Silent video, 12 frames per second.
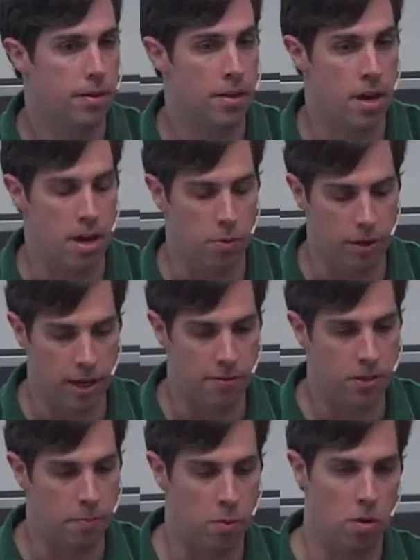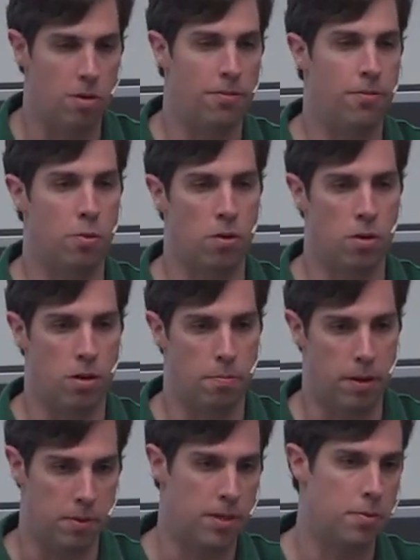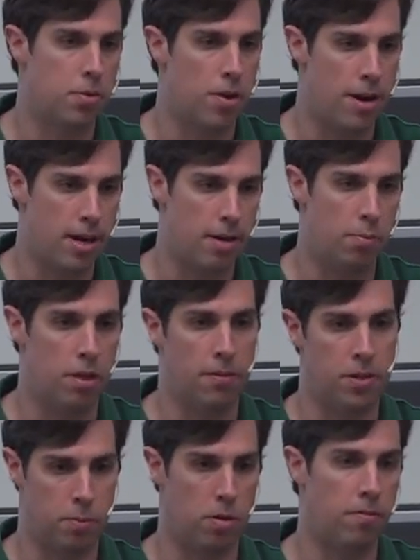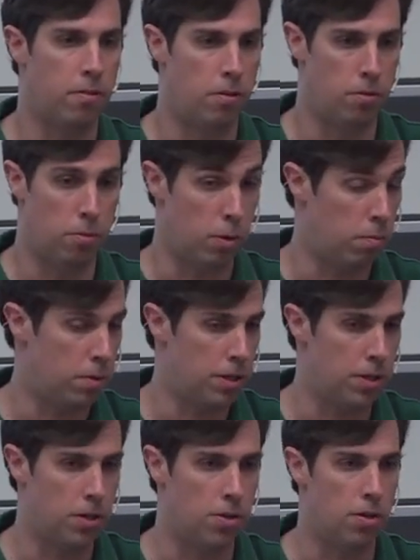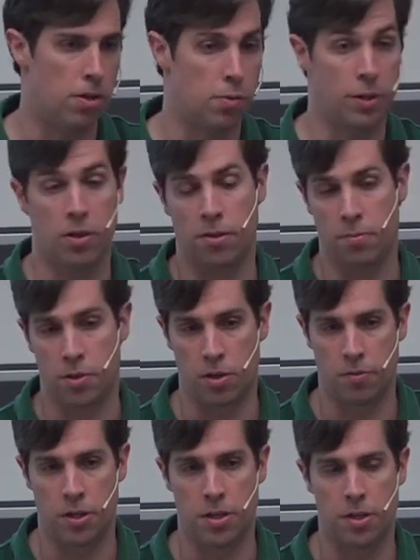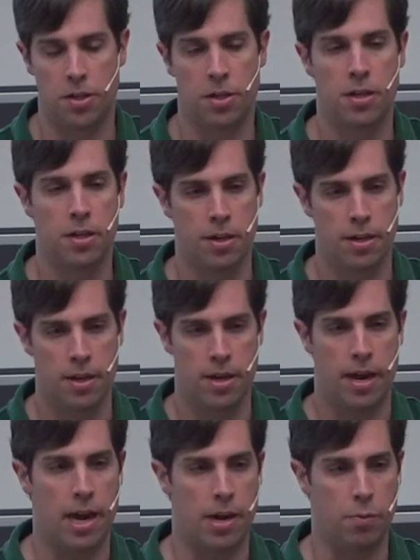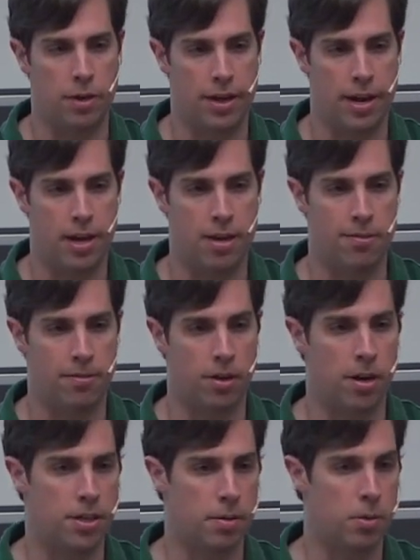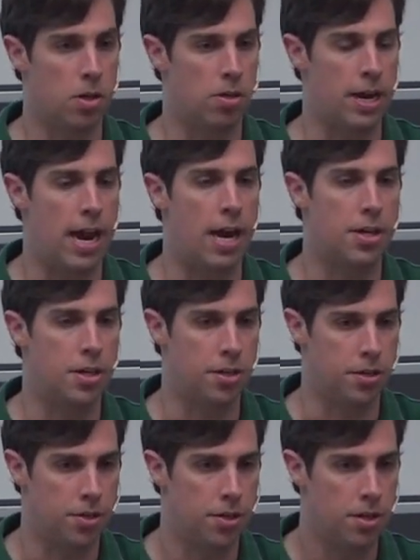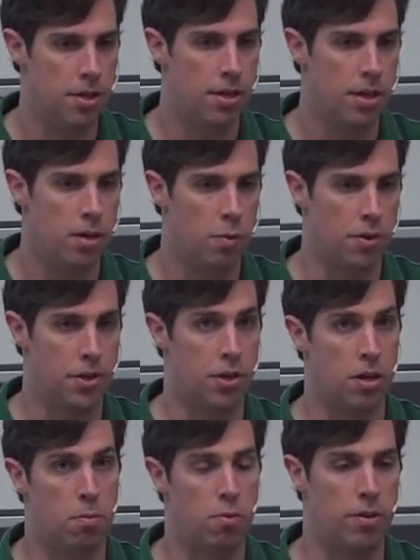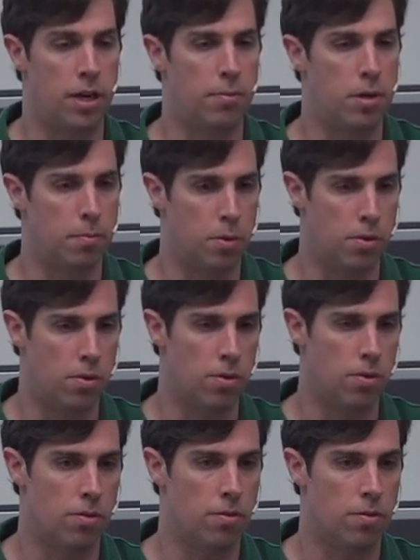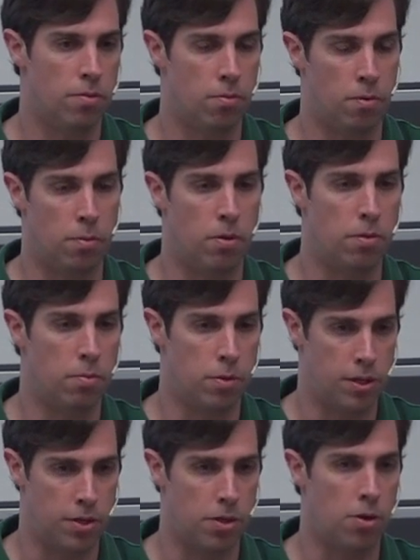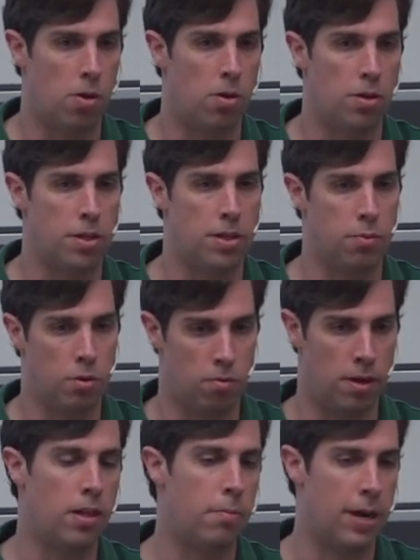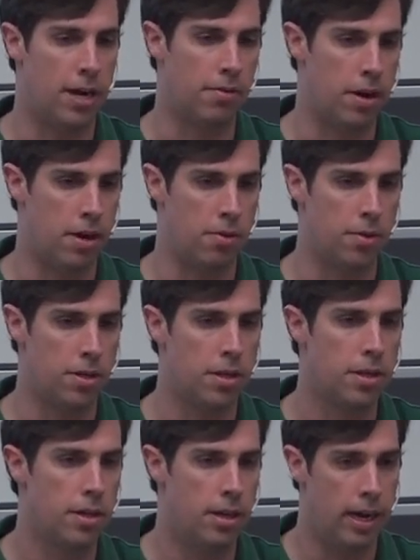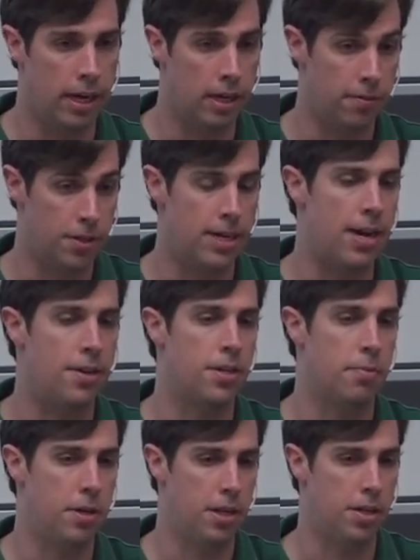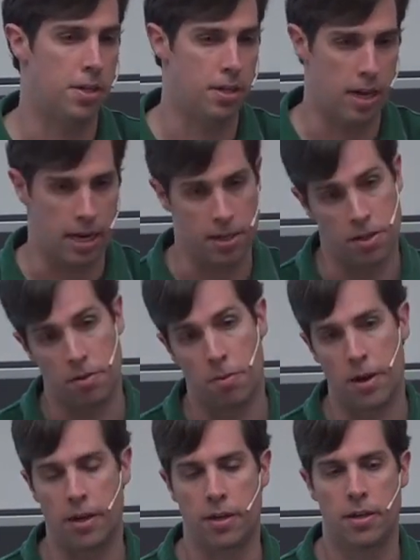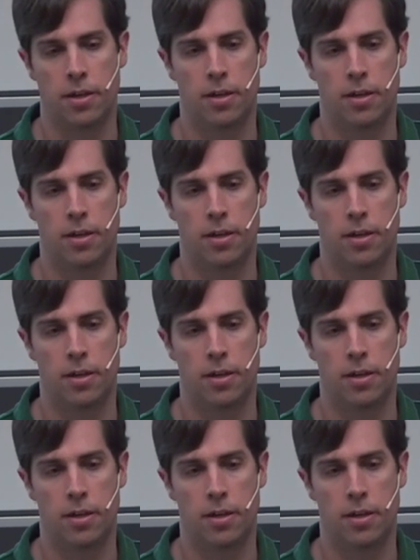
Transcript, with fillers: We have support for publish subscribe. We have support for remote procedure calls. We call them services. And we have a concept called actions, which are preemptible remote procedure calls that will run in the background and give status updates as they're running.